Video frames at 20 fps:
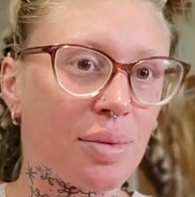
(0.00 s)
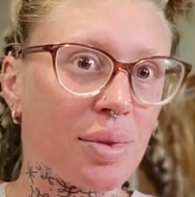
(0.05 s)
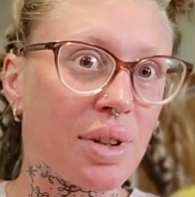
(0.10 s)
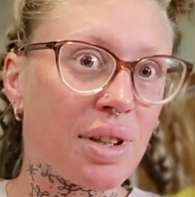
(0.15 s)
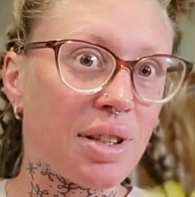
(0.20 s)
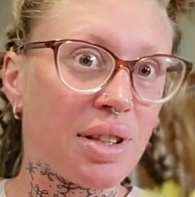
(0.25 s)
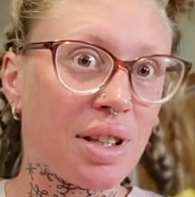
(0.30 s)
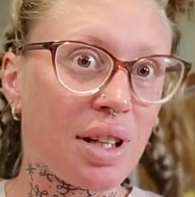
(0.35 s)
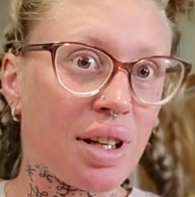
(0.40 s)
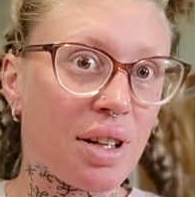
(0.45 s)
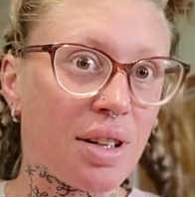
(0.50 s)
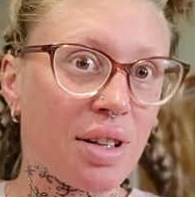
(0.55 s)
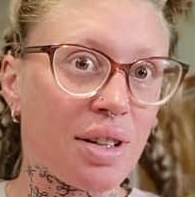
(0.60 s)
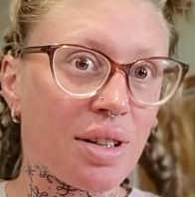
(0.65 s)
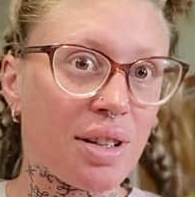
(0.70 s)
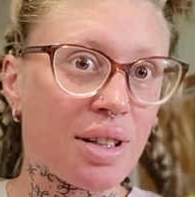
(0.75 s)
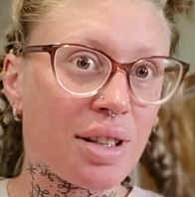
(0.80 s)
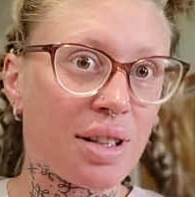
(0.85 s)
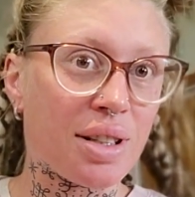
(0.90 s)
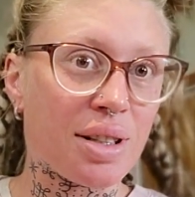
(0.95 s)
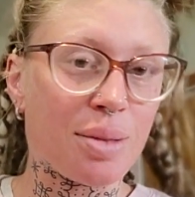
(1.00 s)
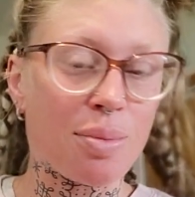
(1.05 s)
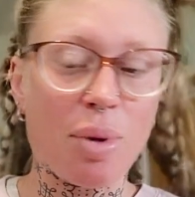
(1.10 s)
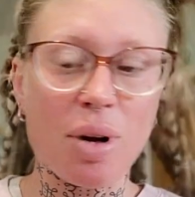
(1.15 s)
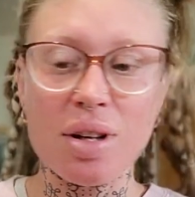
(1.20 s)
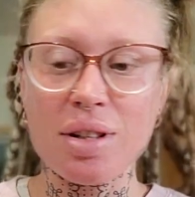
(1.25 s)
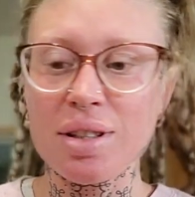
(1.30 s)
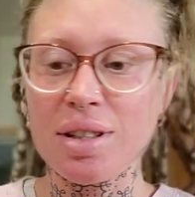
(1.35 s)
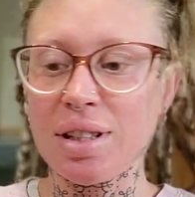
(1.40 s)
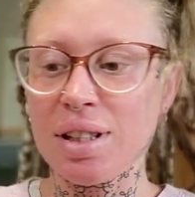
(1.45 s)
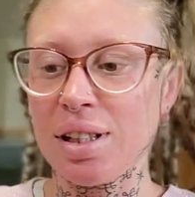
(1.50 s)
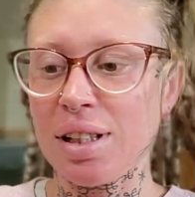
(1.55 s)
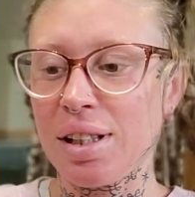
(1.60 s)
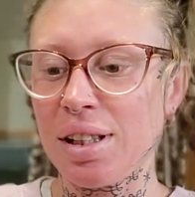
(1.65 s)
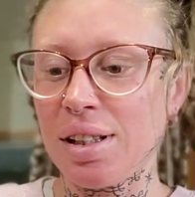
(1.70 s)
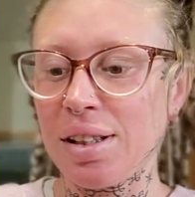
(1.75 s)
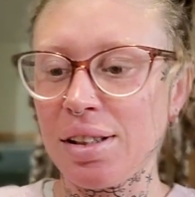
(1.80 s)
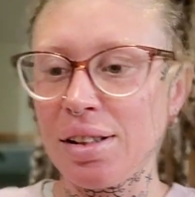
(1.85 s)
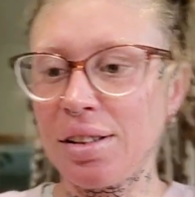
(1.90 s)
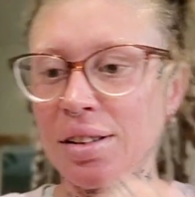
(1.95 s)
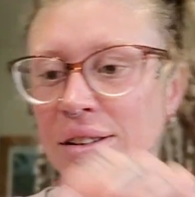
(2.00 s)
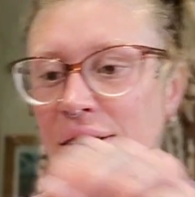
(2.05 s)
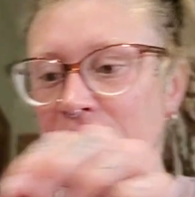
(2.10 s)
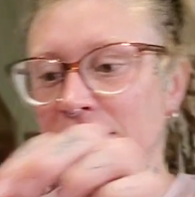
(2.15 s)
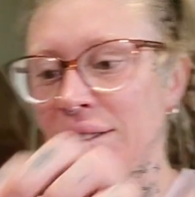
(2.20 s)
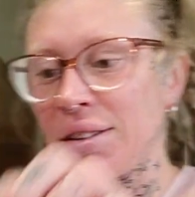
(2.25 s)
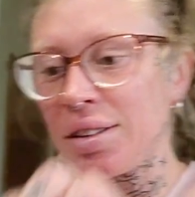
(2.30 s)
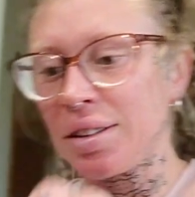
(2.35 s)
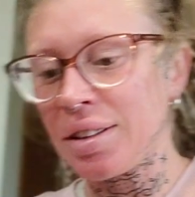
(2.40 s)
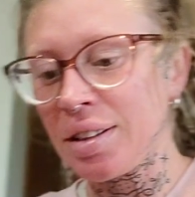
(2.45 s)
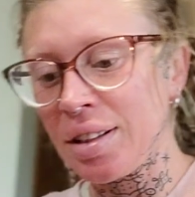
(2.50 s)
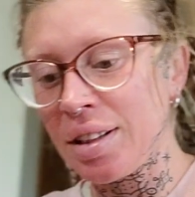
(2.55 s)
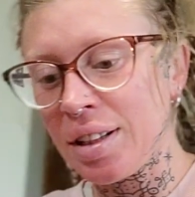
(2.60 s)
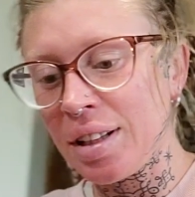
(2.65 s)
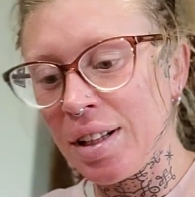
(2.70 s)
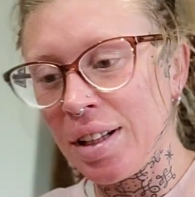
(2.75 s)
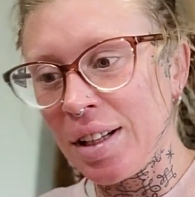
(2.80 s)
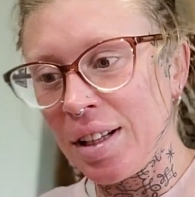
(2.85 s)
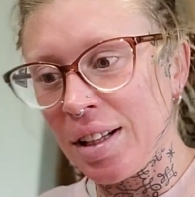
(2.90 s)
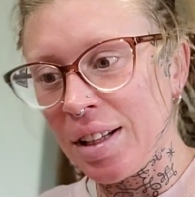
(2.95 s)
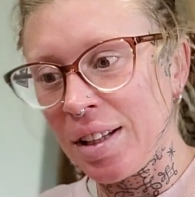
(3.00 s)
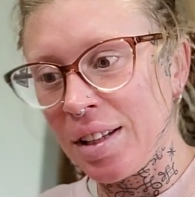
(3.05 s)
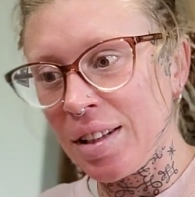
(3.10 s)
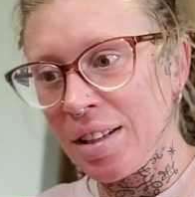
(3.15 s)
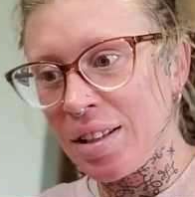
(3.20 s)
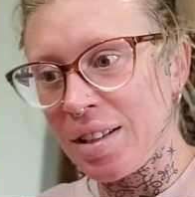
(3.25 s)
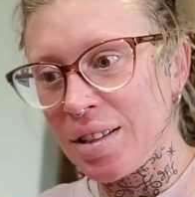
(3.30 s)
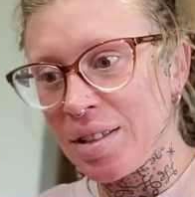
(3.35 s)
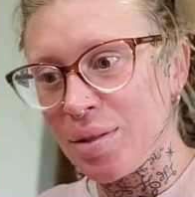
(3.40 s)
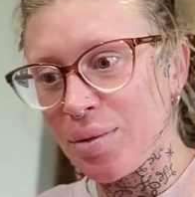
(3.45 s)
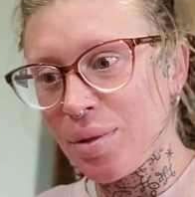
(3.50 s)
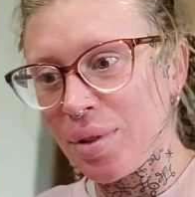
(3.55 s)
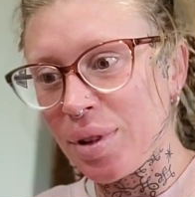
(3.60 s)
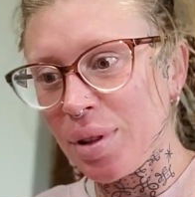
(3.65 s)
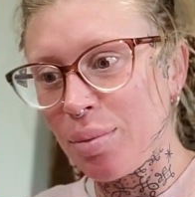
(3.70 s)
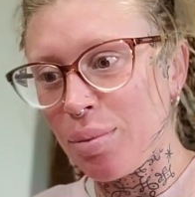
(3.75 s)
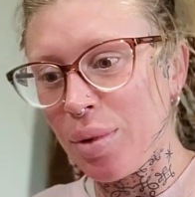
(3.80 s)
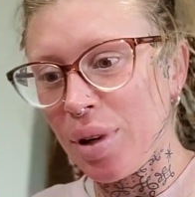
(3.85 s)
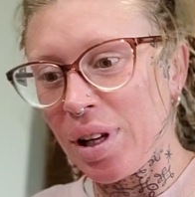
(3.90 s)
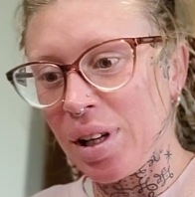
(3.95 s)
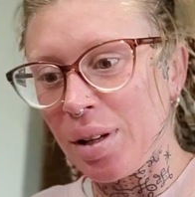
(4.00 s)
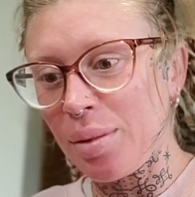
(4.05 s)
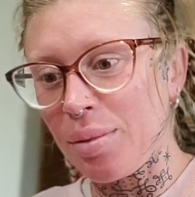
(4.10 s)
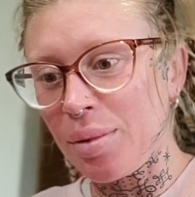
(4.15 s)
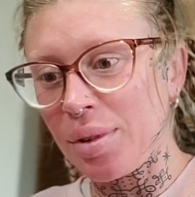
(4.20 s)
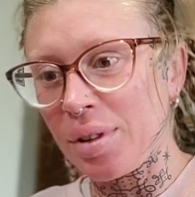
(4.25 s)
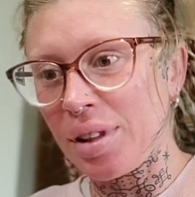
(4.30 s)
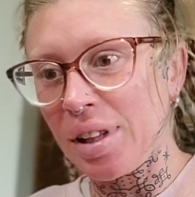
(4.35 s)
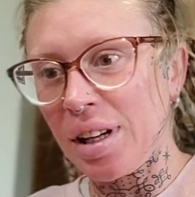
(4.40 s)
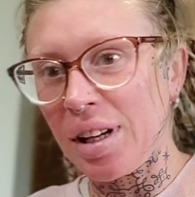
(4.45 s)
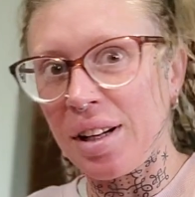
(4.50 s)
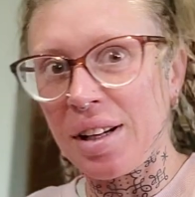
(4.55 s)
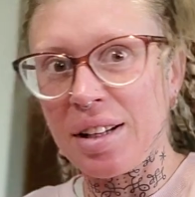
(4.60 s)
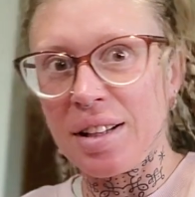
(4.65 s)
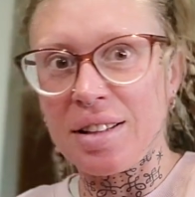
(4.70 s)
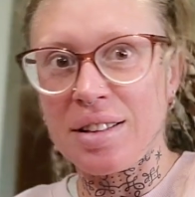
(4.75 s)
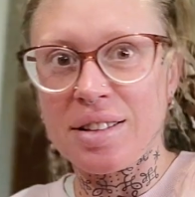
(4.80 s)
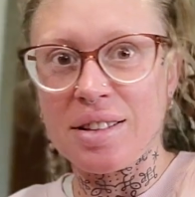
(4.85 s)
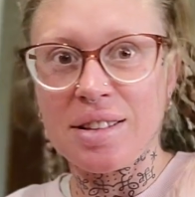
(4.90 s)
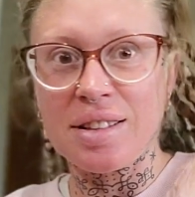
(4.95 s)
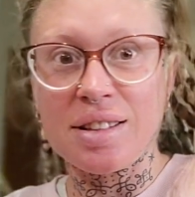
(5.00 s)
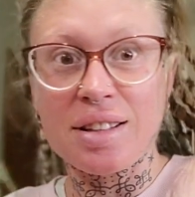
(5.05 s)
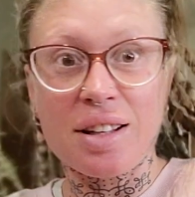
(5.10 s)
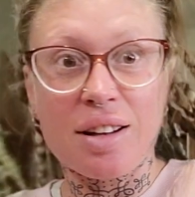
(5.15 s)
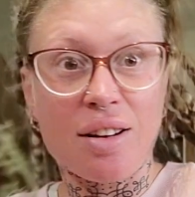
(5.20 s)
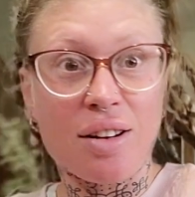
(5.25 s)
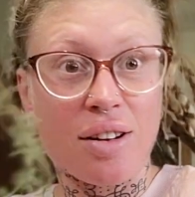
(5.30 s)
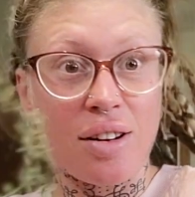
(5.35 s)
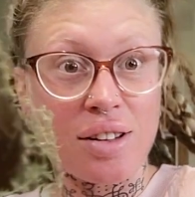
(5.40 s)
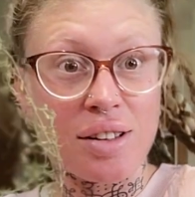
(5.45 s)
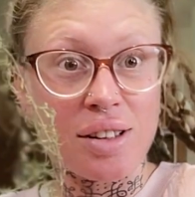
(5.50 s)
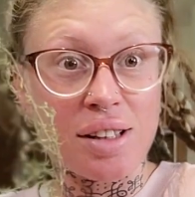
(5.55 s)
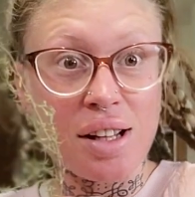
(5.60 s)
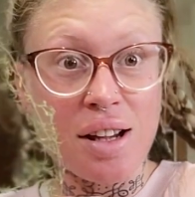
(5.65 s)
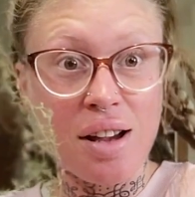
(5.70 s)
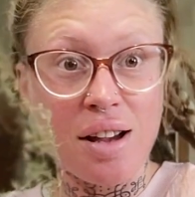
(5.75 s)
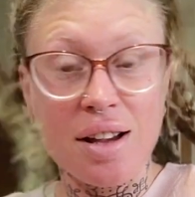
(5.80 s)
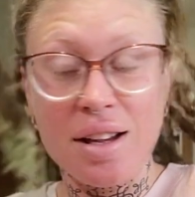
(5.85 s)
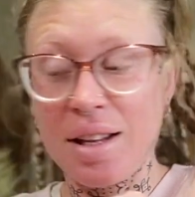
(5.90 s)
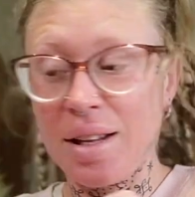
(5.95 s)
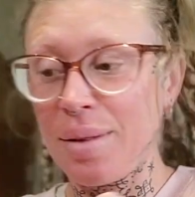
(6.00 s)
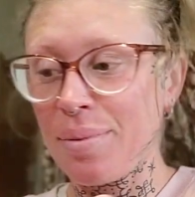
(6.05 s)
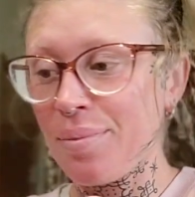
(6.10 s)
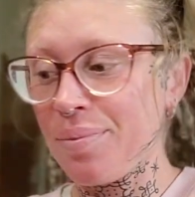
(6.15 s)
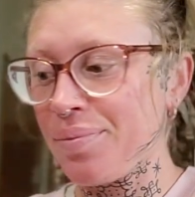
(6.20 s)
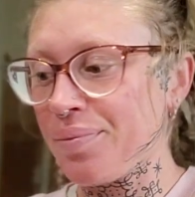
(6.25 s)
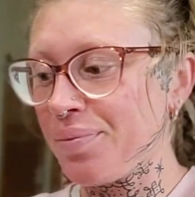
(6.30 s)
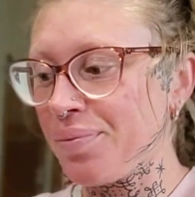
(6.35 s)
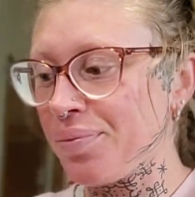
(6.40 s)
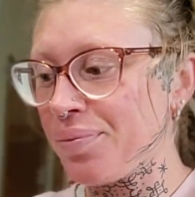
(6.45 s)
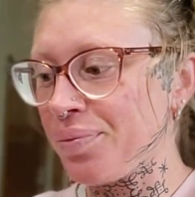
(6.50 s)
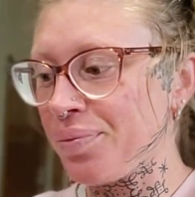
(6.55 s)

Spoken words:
This here is parsley. These really breakable guys are thyme.